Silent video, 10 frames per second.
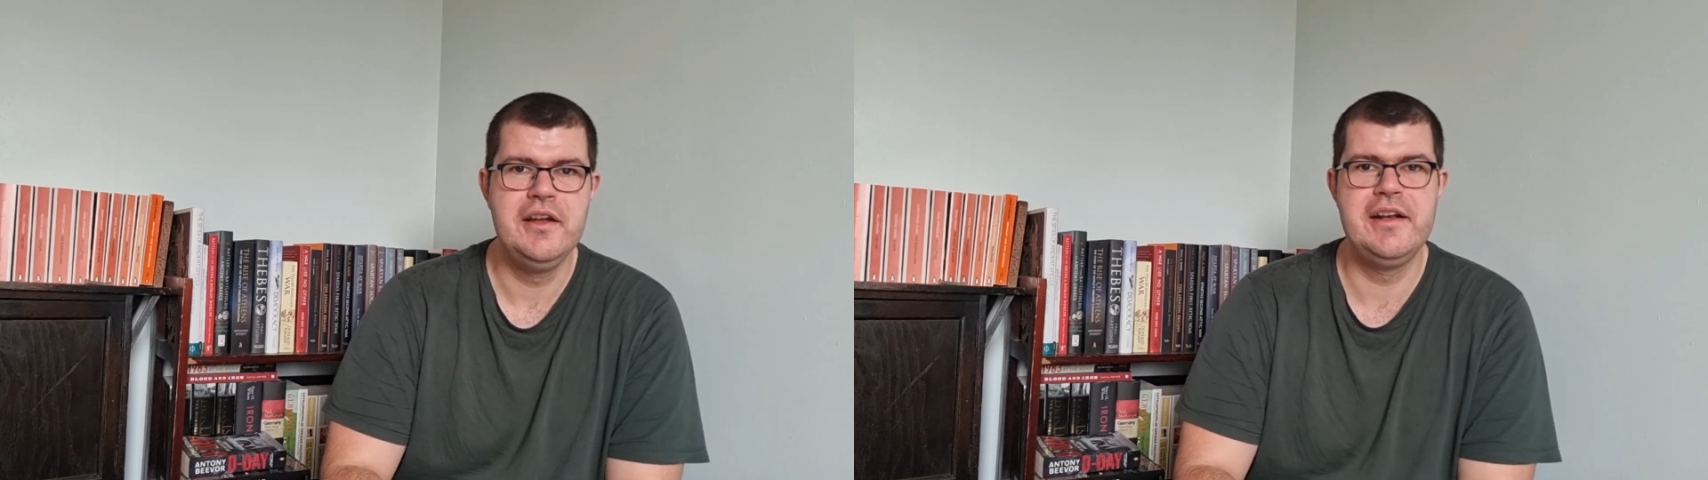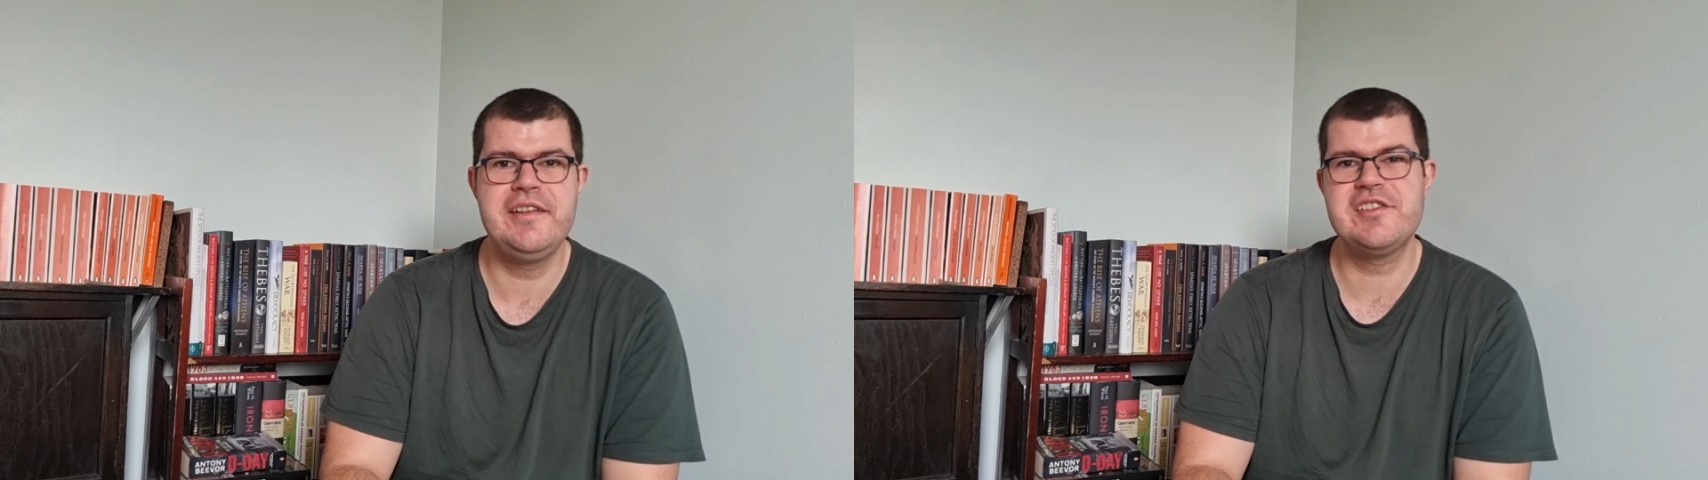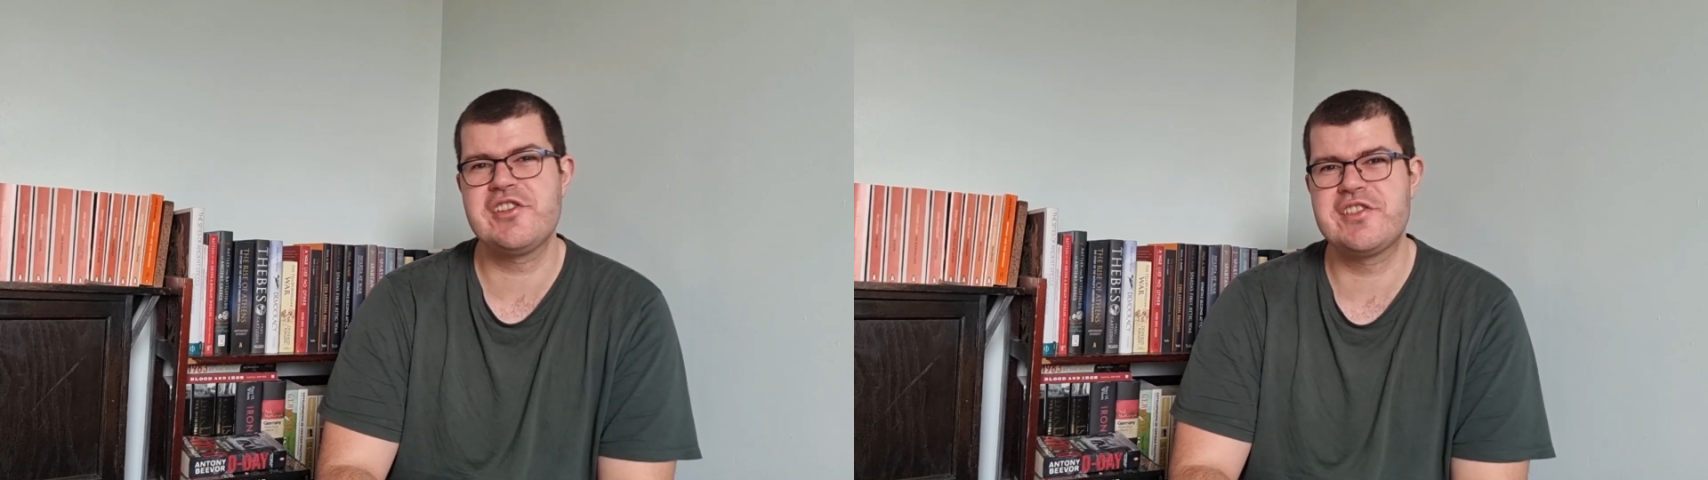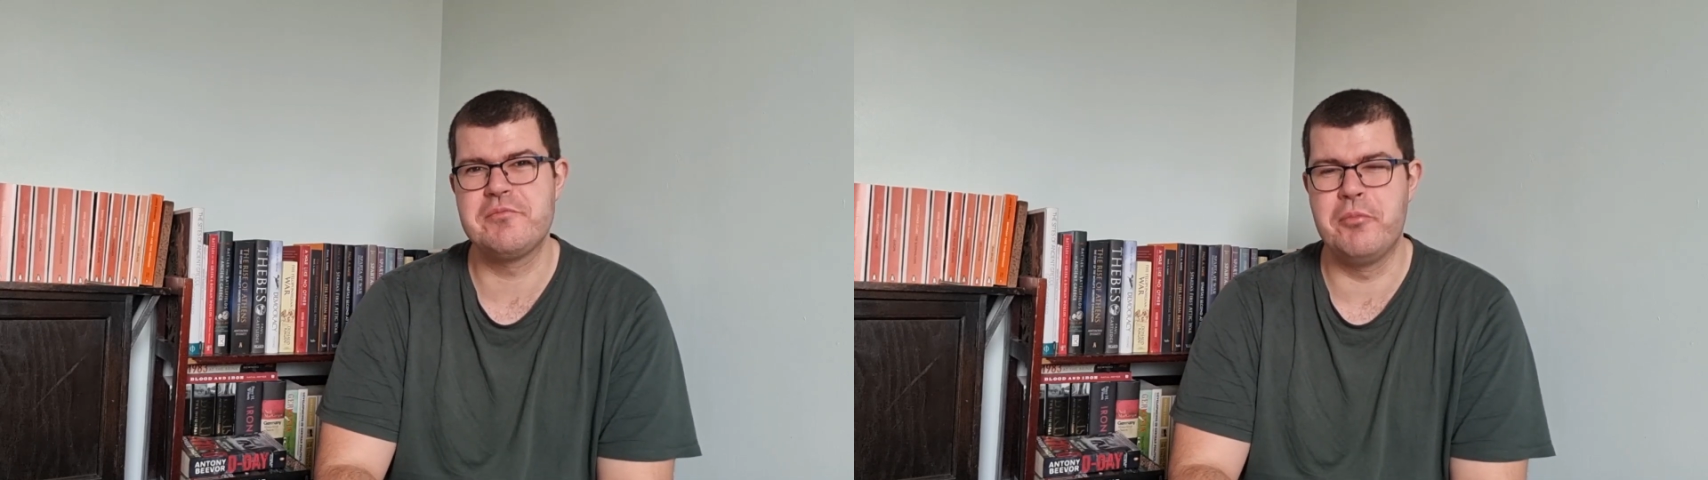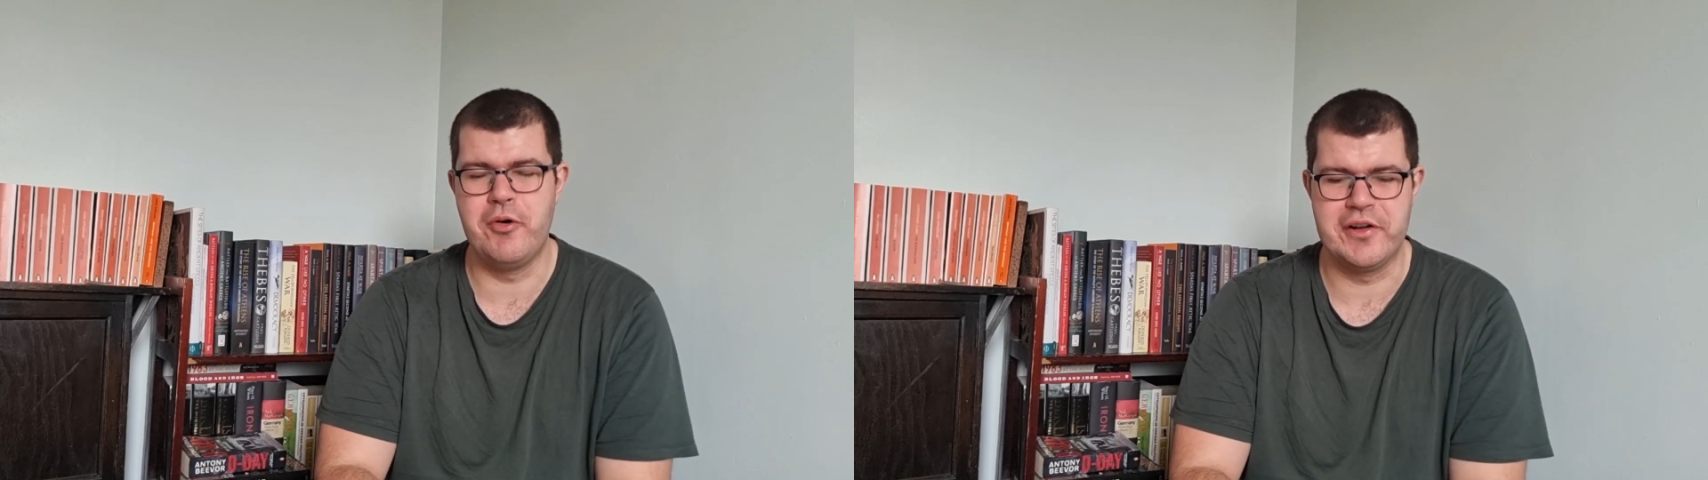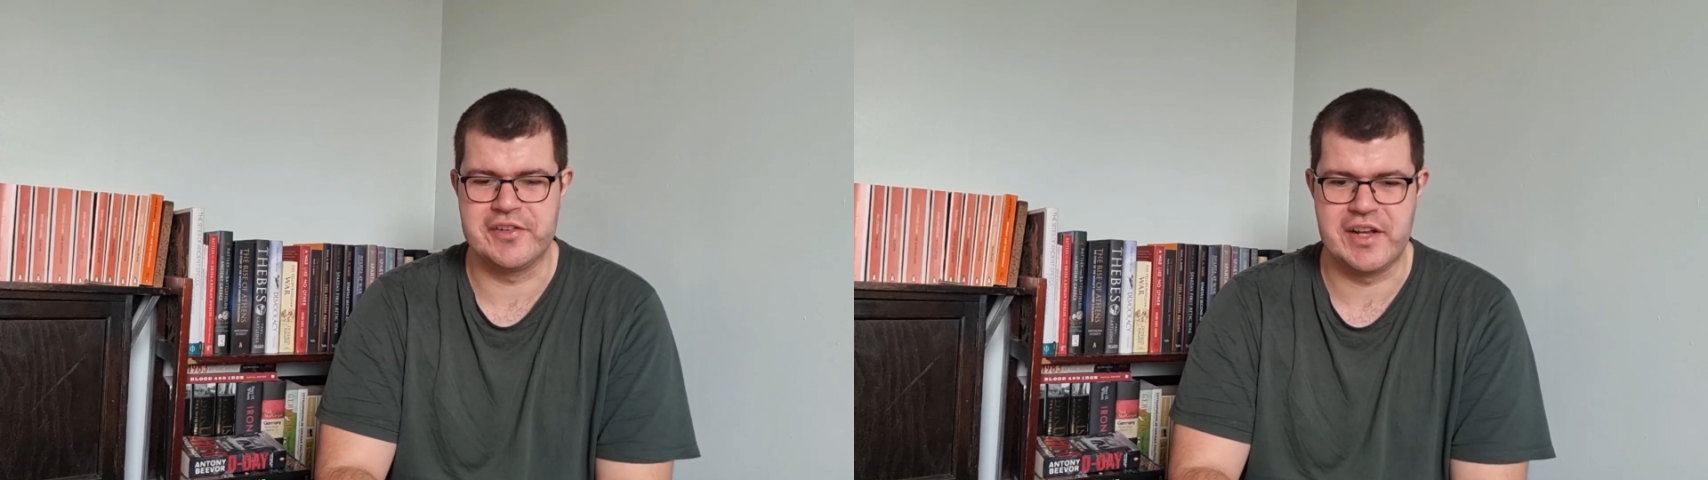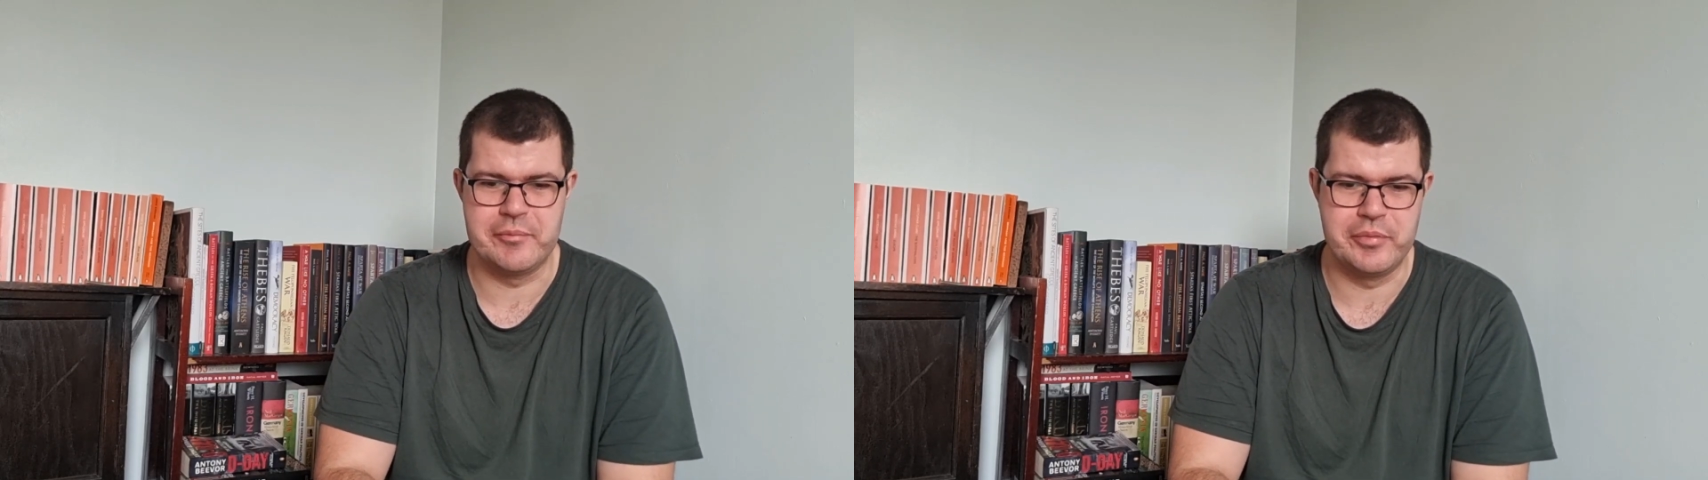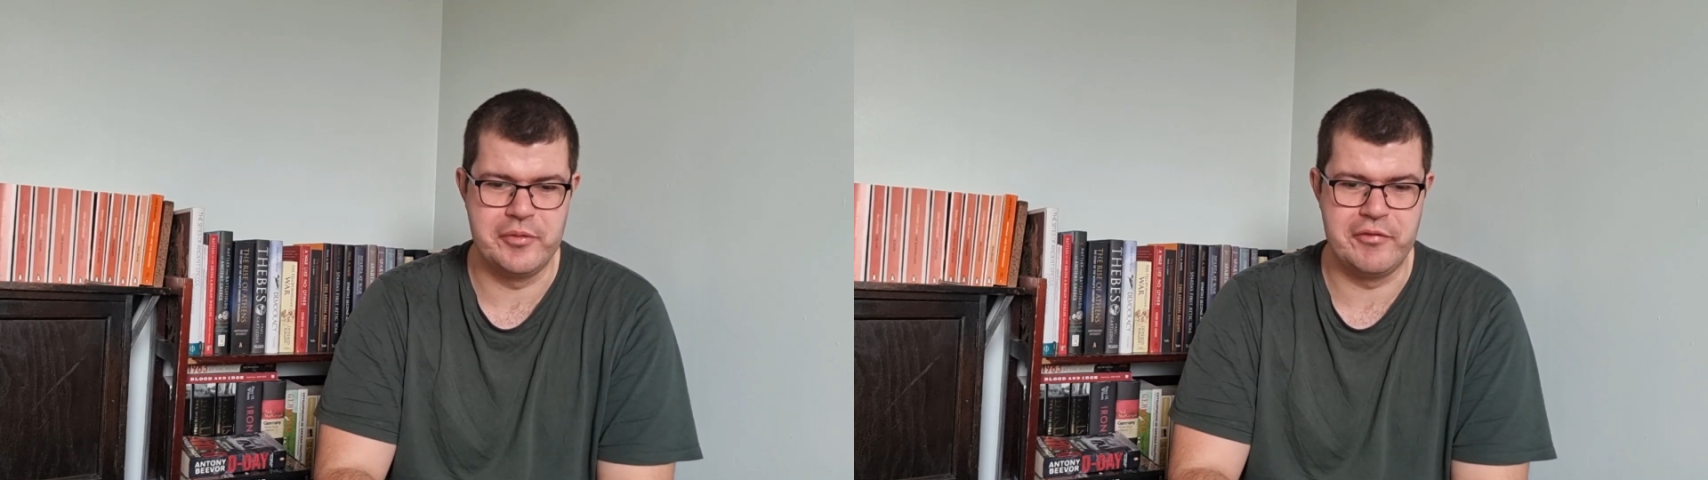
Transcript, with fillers: And this is just one example